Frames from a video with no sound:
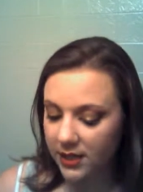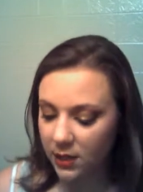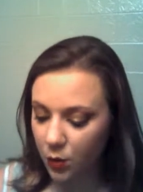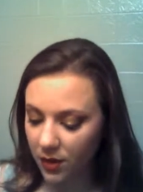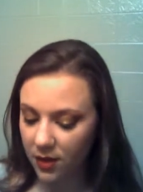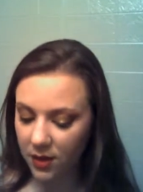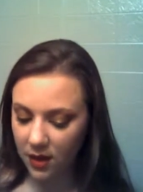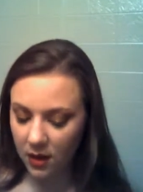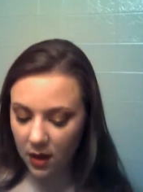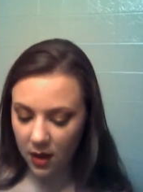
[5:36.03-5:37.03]
I did with
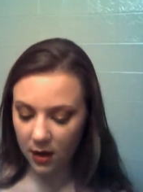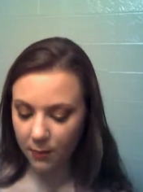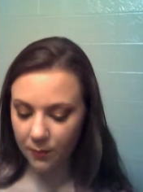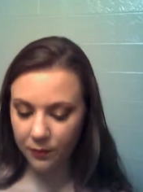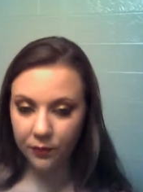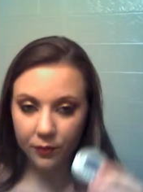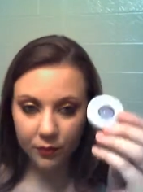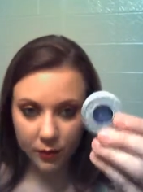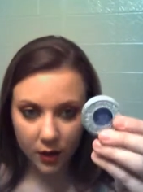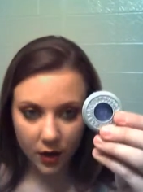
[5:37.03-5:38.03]
the
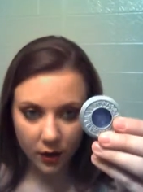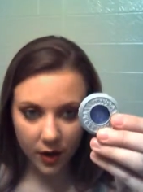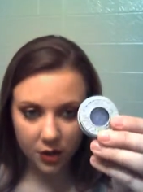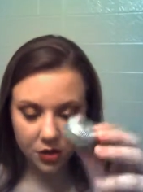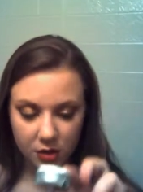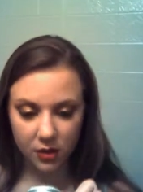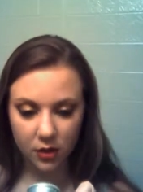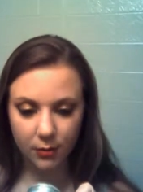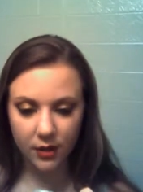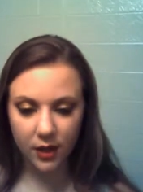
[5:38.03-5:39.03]
extra
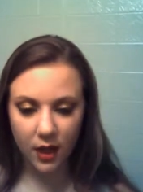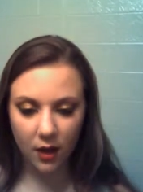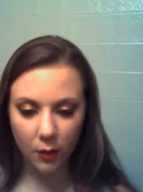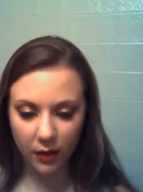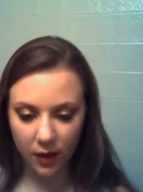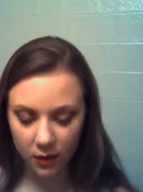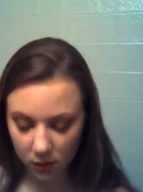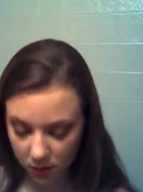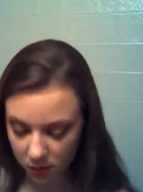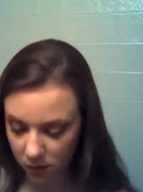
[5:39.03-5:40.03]
Urban Decay one that
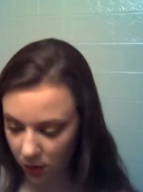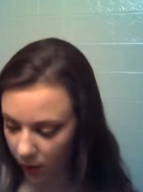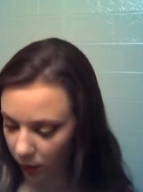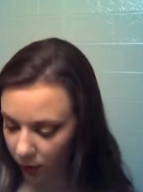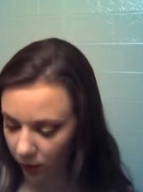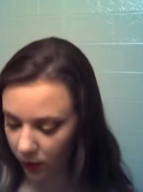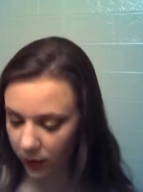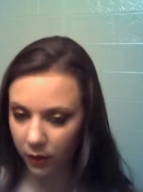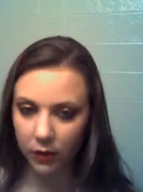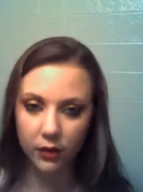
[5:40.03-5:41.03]

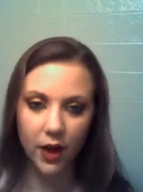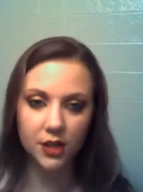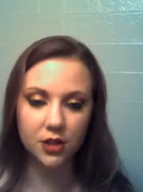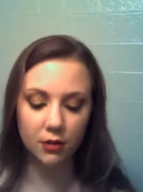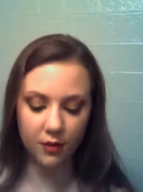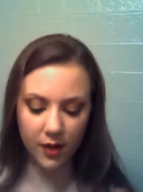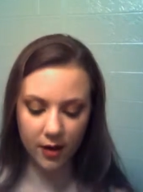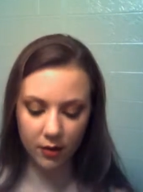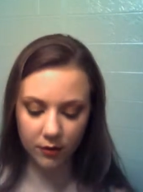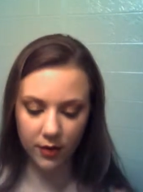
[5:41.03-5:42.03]
the eyeshadow fell
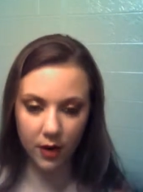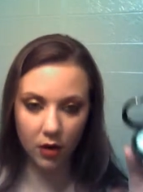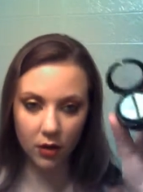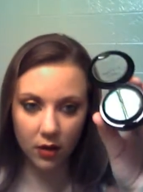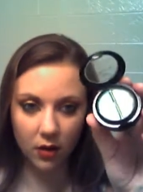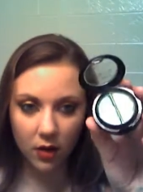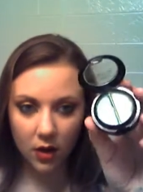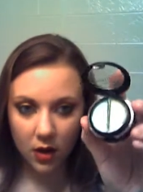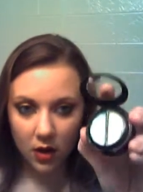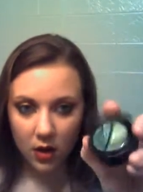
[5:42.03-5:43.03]
out of, and then all the
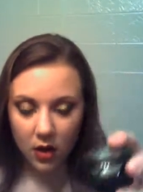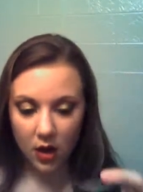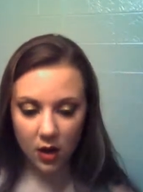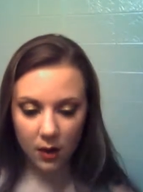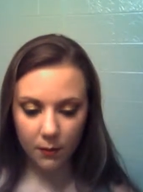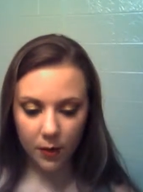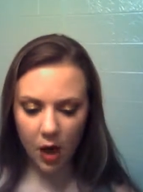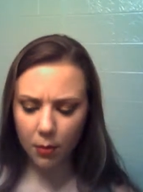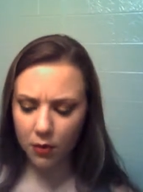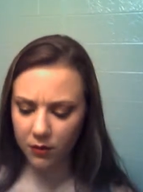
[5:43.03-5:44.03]
a
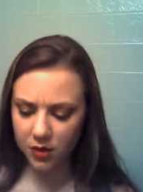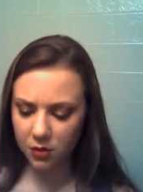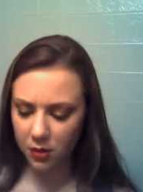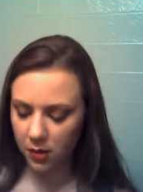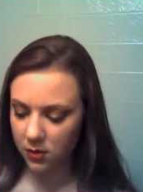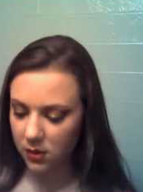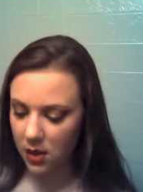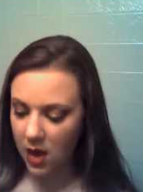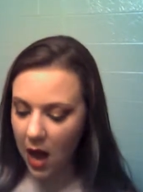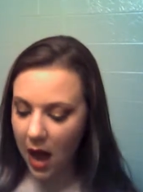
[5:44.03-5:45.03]
couple of the duos,
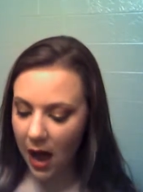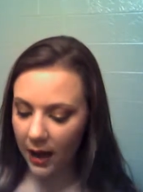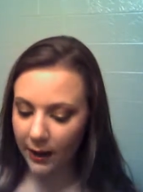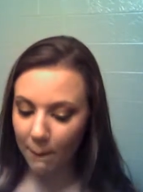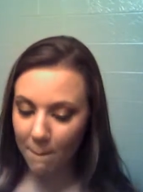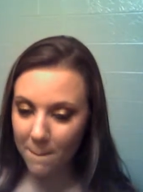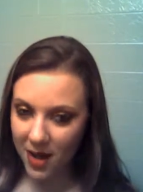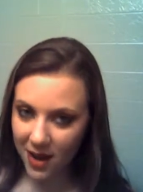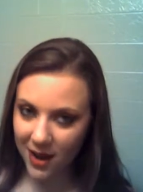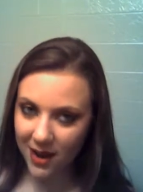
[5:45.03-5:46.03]
I
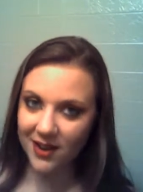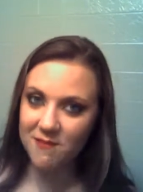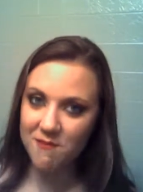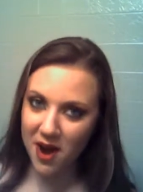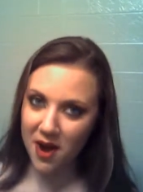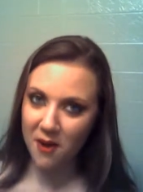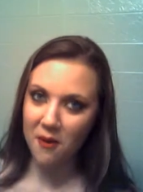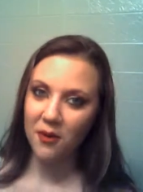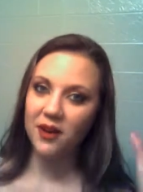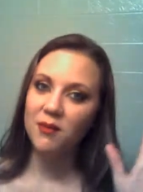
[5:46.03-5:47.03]
made my
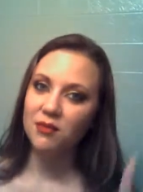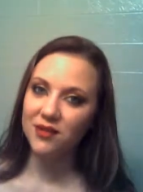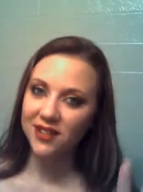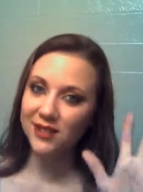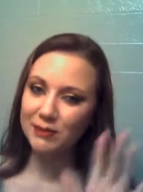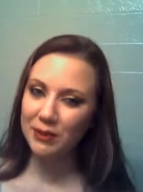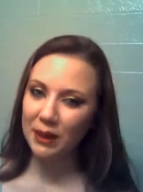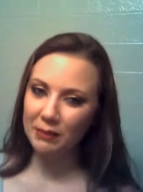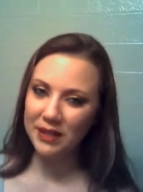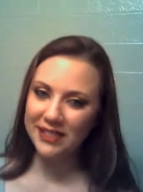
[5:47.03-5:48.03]
own pressed
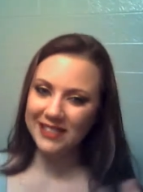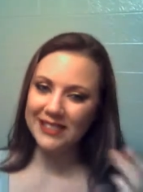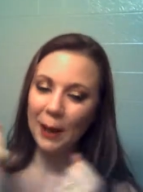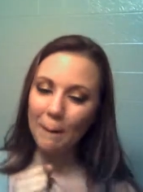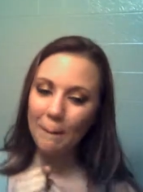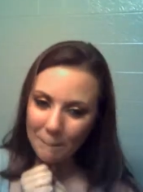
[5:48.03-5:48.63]
pigments.